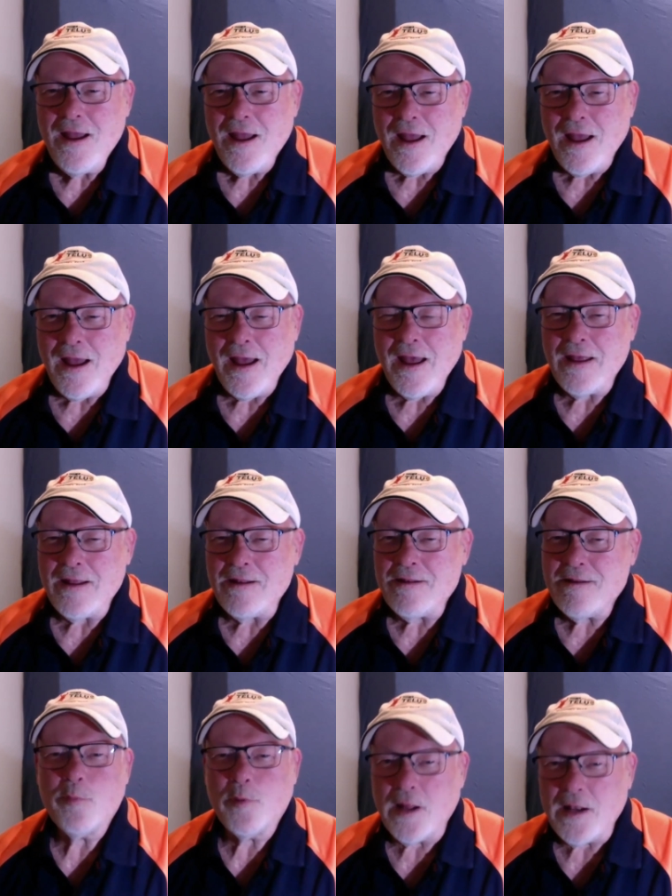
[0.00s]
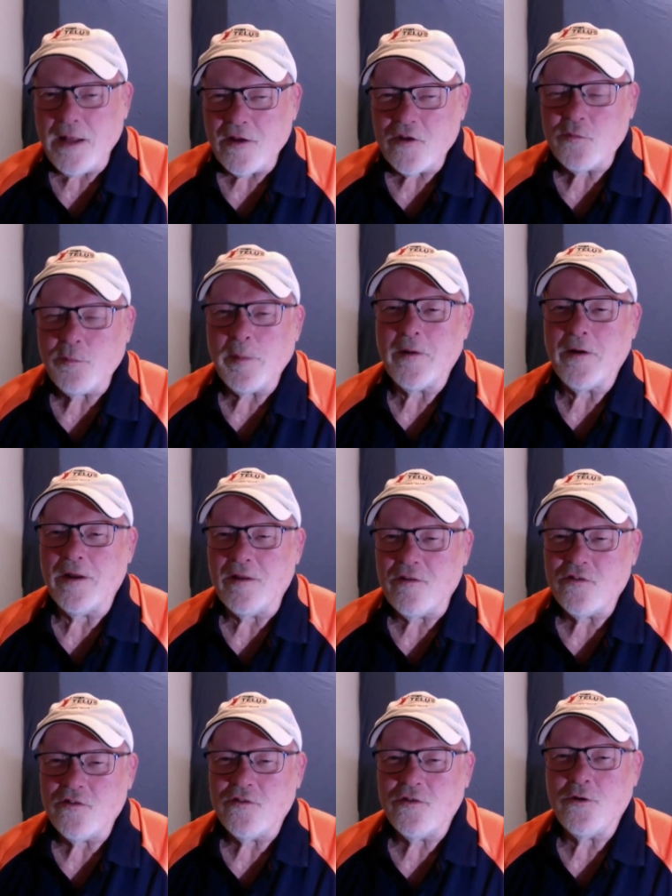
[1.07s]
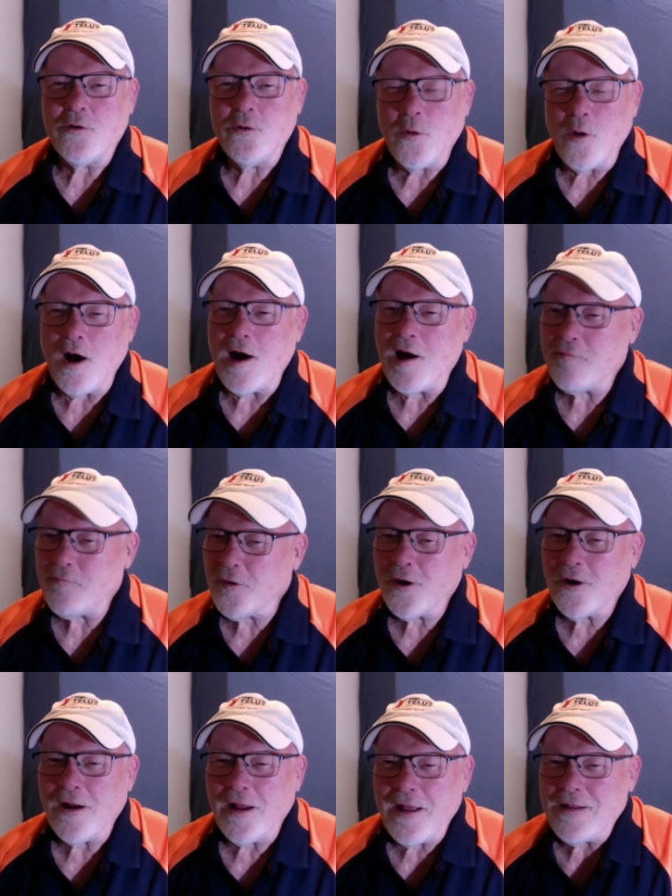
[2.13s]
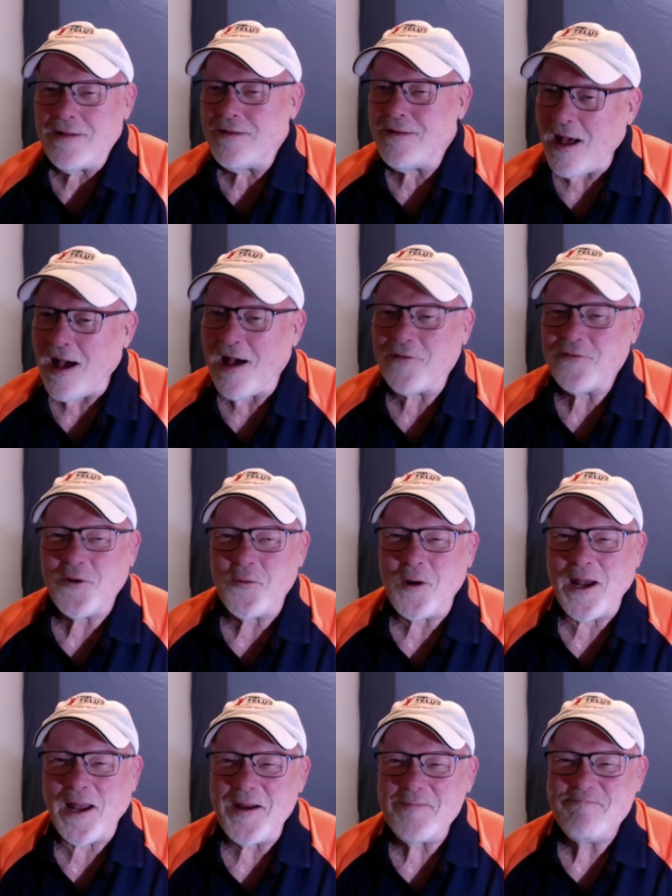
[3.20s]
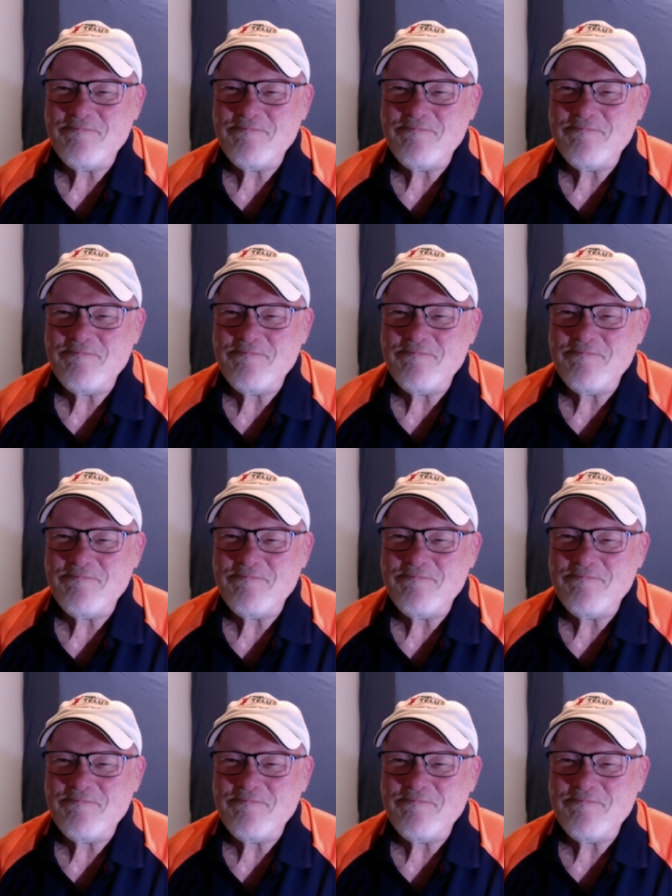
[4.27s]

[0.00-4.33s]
and plenty of experience to offer, and ask away.